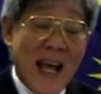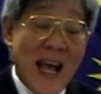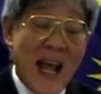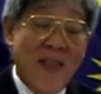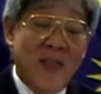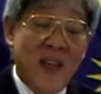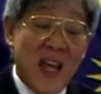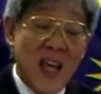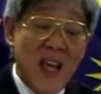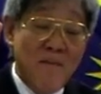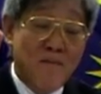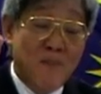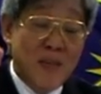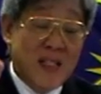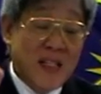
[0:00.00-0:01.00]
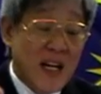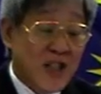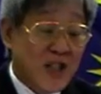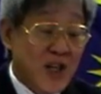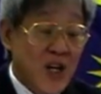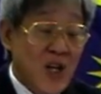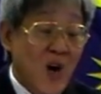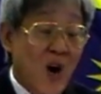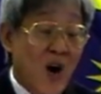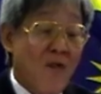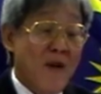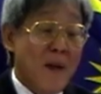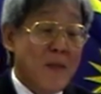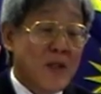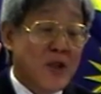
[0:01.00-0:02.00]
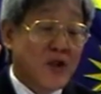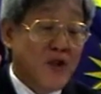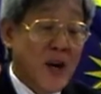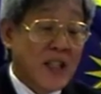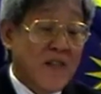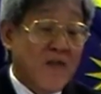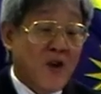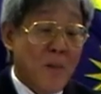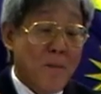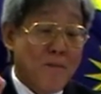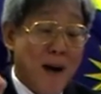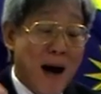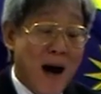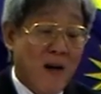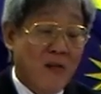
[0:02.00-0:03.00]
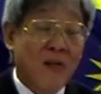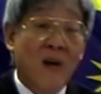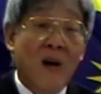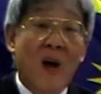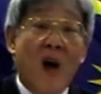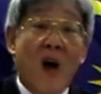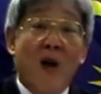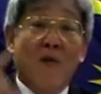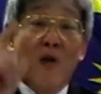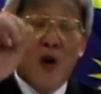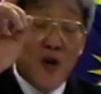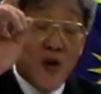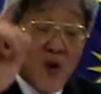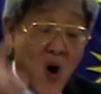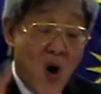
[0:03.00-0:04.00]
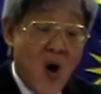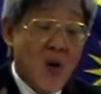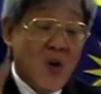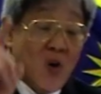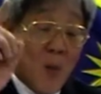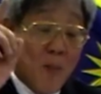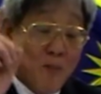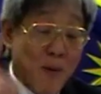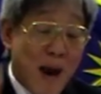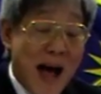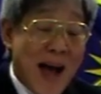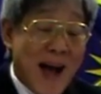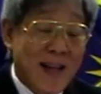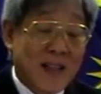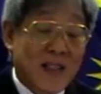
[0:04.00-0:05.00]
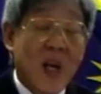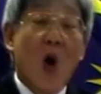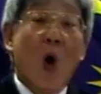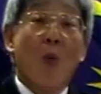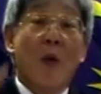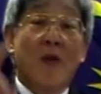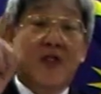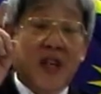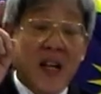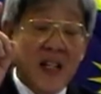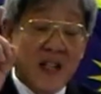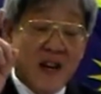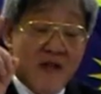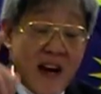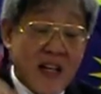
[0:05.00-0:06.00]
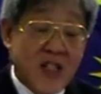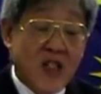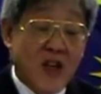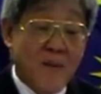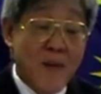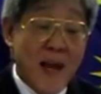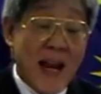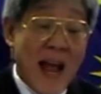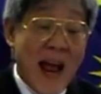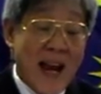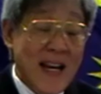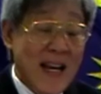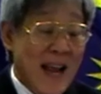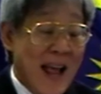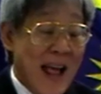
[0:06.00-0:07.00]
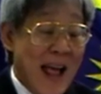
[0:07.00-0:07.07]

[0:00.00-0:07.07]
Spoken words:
in the imposition of administrative compound for non-compliance with certain directions of BNN